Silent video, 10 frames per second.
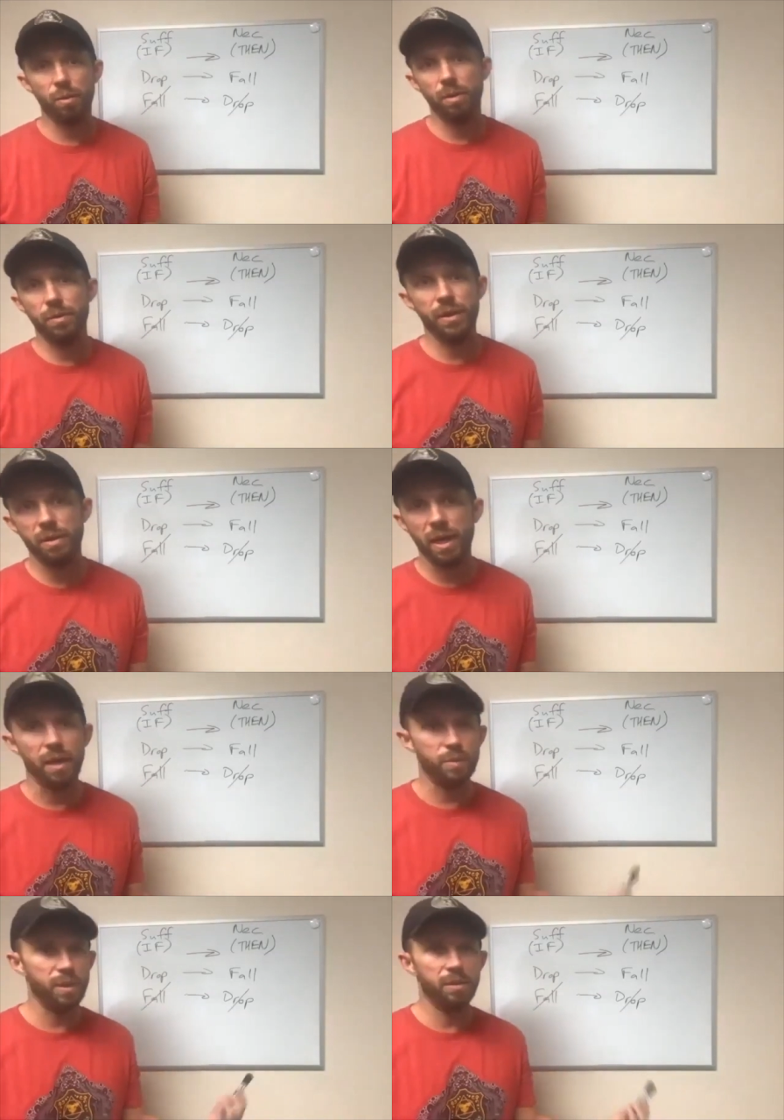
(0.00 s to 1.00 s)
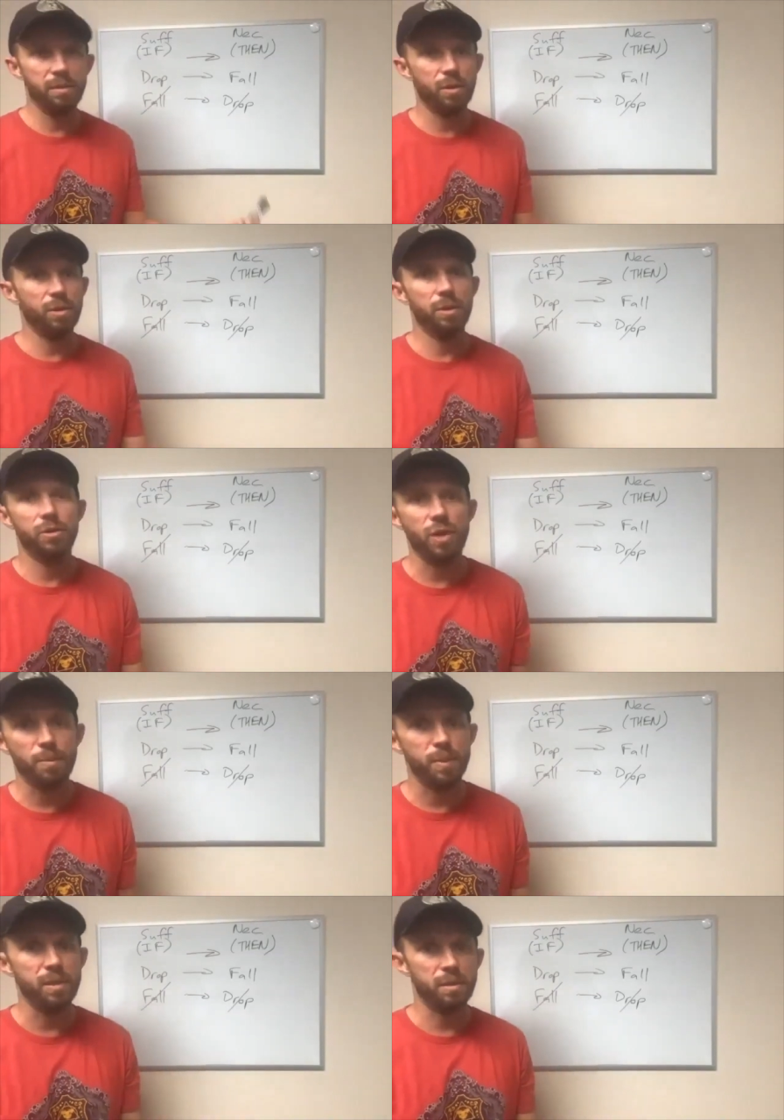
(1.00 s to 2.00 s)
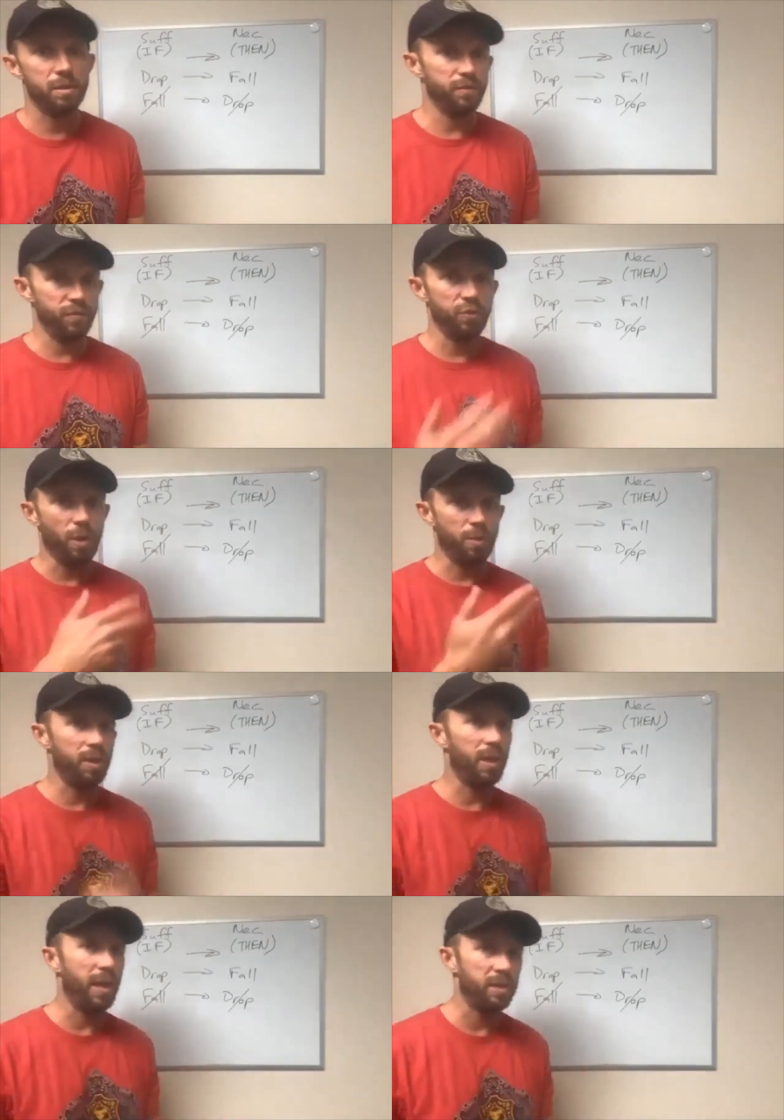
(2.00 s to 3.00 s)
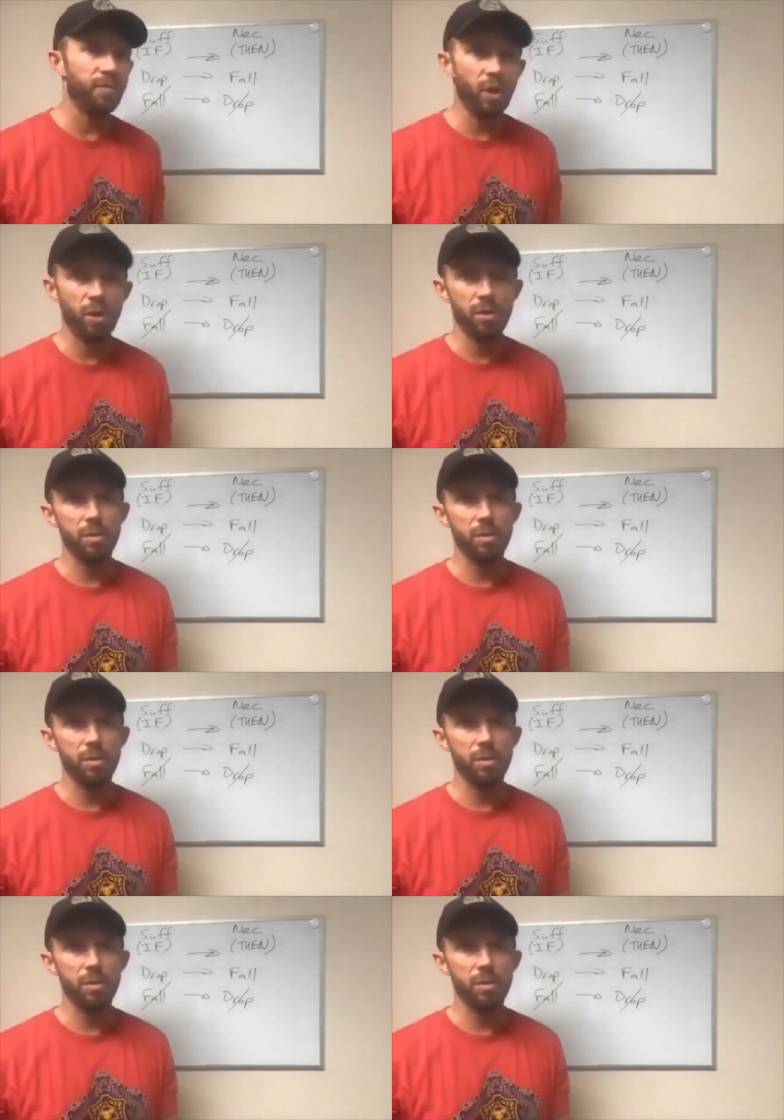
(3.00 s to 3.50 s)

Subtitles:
Well, then yeah, I mean, you couldn't have dropped it, because if you drop it, it has to fall.